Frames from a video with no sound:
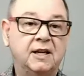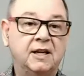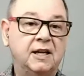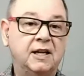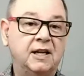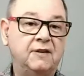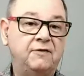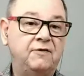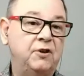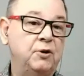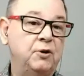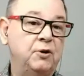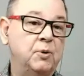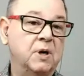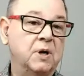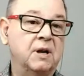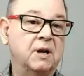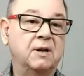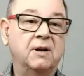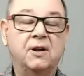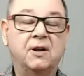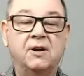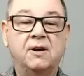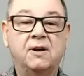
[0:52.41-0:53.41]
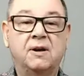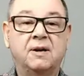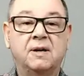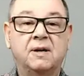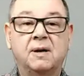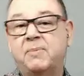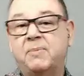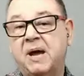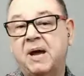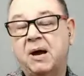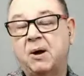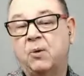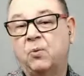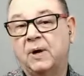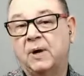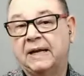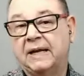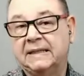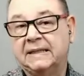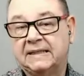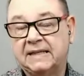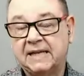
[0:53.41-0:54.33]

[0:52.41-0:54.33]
If you want to learn about what it